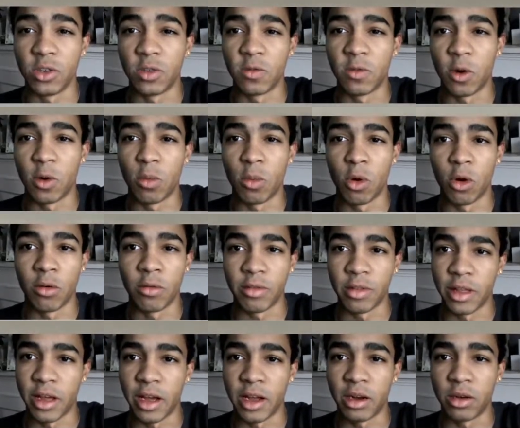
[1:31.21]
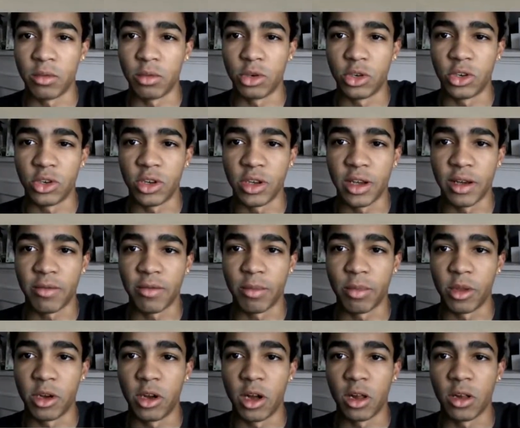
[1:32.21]
use foam board for that, which you can get
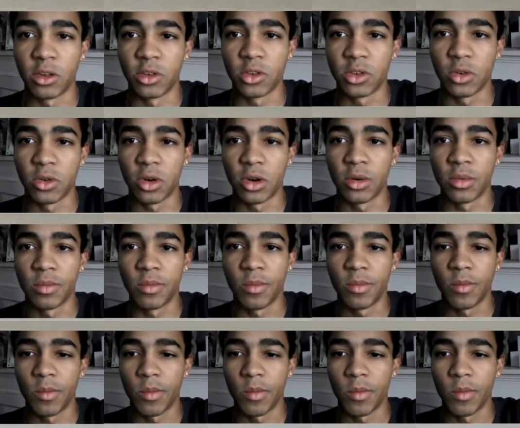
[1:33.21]
from the dollar store